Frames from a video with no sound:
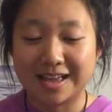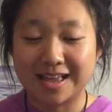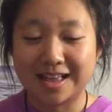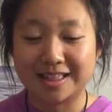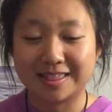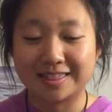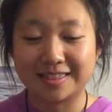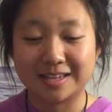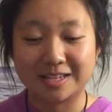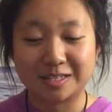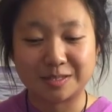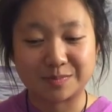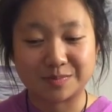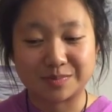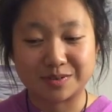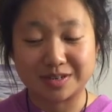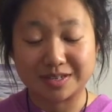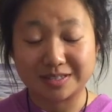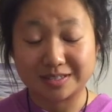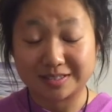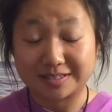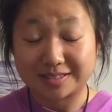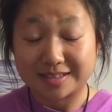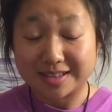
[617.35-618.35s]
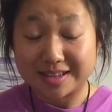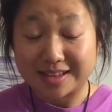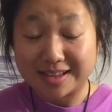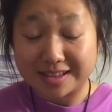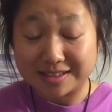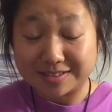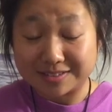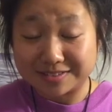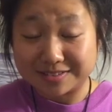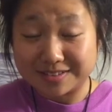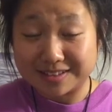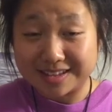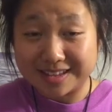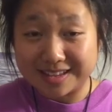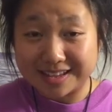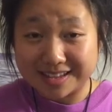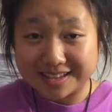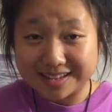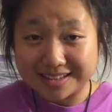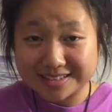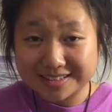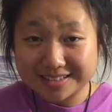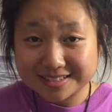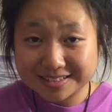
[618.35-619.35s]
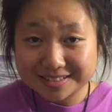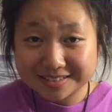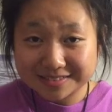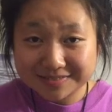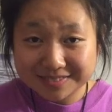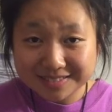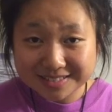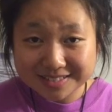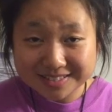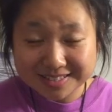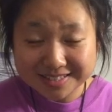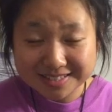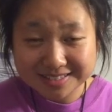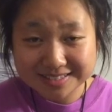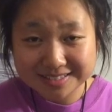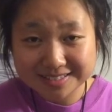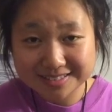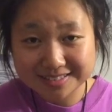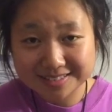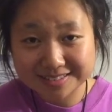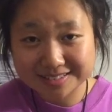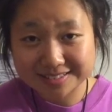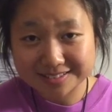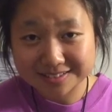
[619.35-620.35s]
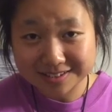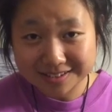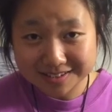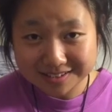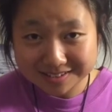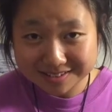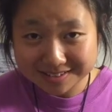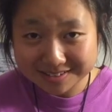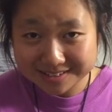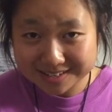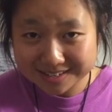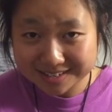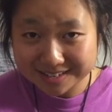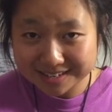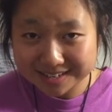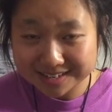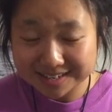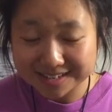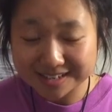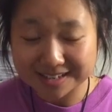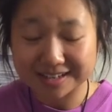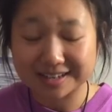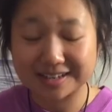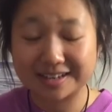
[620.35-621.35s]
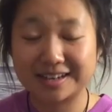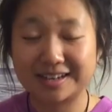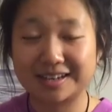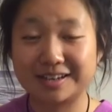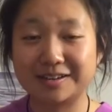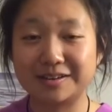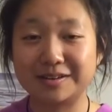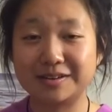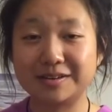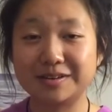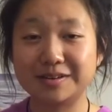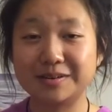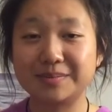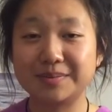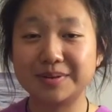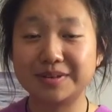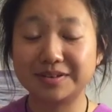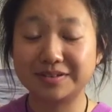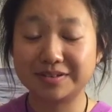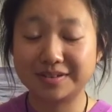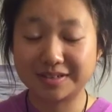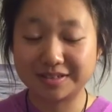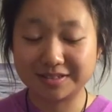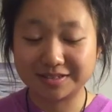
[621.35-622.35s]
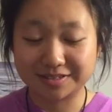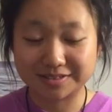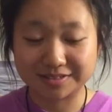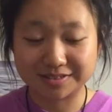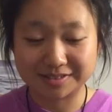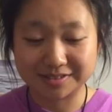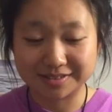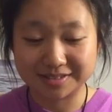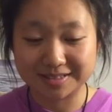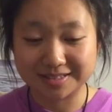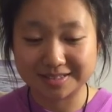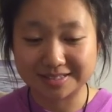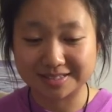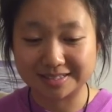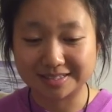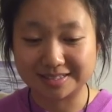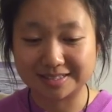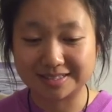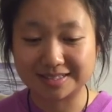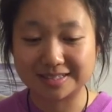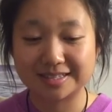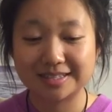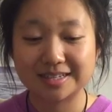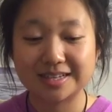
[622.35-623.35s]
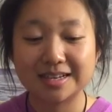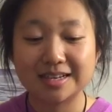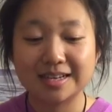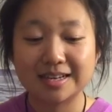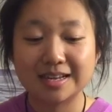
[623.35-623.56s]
And that brings it to the end of today's story, and I hope you enjoyed it.